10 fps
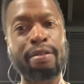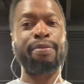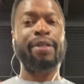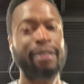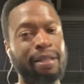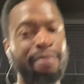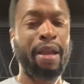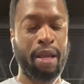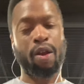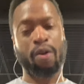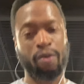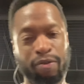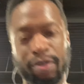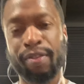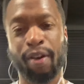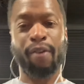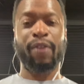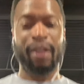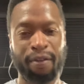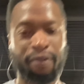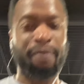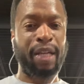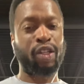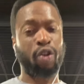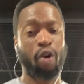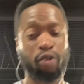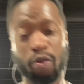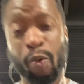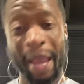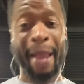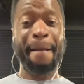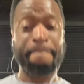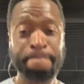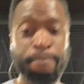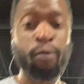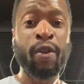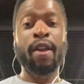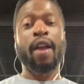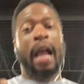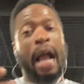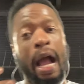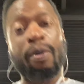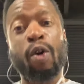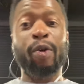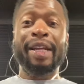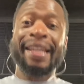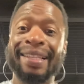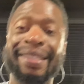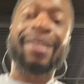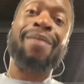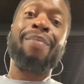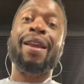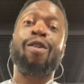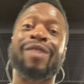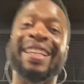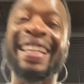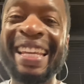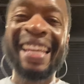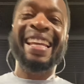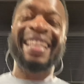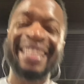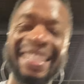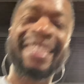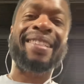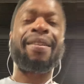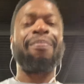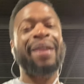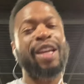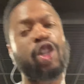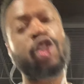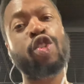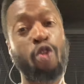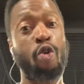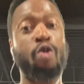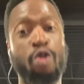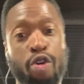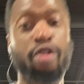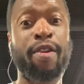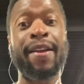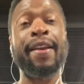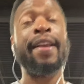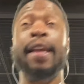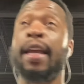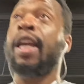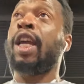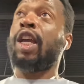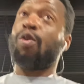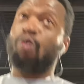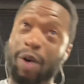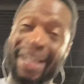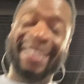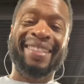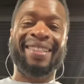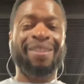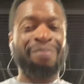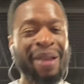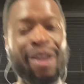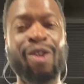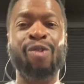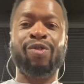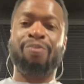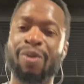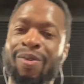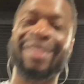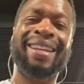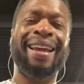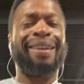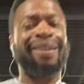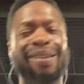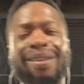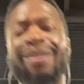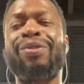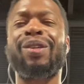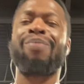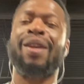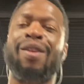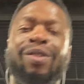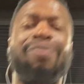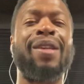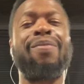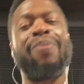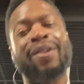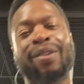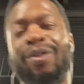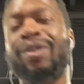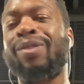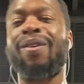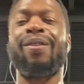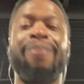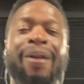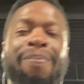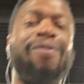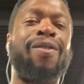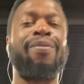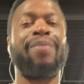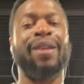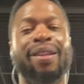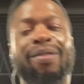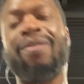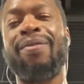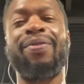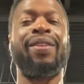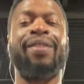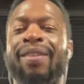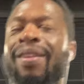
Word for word: it was the tomatoes. You know, the inflammation goes away. I'm gonna eat the tomatoes again just to make sure it was the tomatoes, bro, because I love tomatoes, man. You put a little salt and pepper on them, man. Look, man.